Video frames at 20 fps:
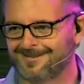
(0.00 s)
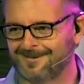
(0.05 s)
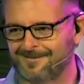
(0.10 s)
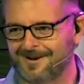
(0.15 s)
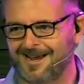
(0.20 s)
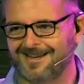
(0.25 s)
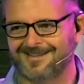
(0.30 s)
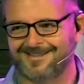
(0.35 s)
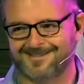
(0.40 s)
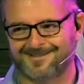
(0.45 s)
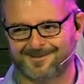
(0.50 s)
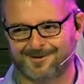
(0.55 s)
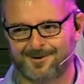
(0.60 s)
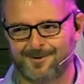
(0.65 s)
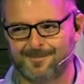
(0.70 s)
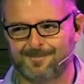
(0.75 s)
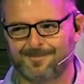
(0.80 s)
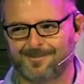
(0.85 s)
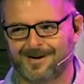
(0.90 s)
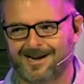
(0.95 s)
some nice
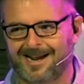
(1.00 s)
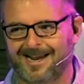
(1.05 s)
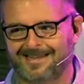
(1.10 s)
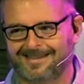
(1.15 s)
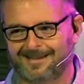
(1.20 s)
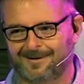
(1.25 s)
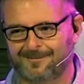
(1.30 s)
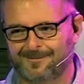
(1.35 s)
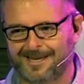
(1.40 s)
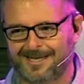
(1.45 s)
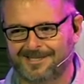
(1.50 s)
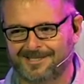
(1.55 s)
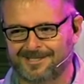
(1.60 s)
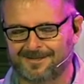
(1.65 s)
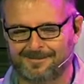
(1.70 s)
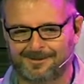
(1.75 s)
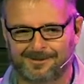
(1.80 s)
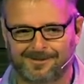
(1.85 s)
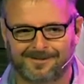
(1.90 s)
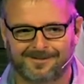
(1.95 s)
soup, right? A little
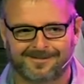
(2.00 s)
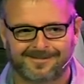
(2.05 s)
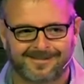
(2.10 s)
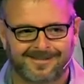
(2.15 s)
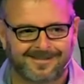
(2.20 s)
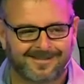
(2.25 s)
vegetable